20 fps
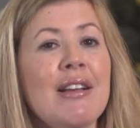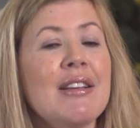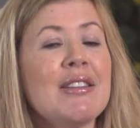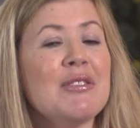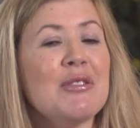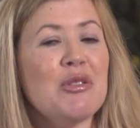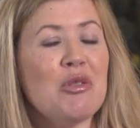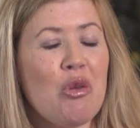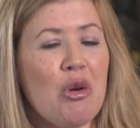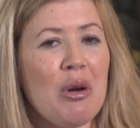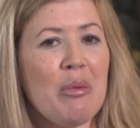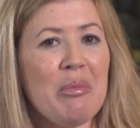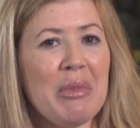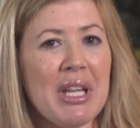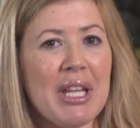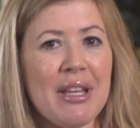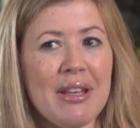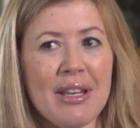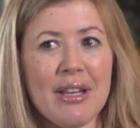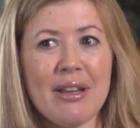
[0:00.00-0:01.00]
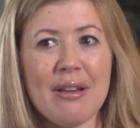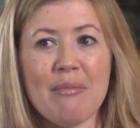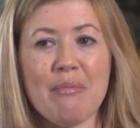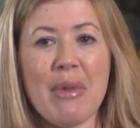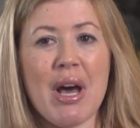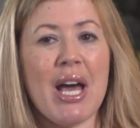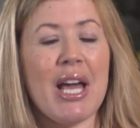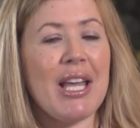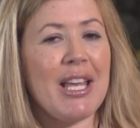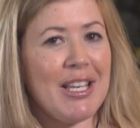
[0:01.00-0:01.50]
So normally
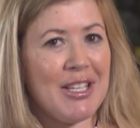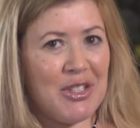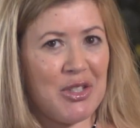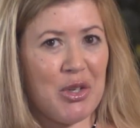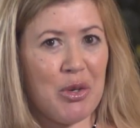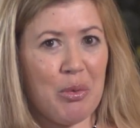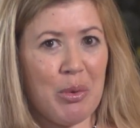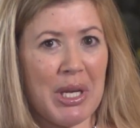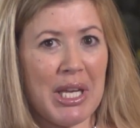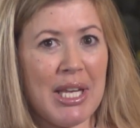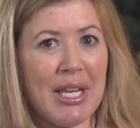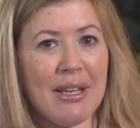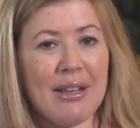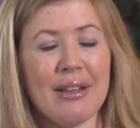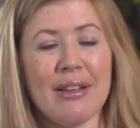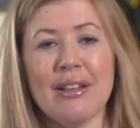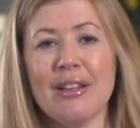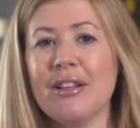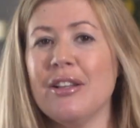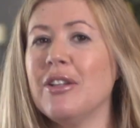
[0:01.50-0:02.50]
my Easter week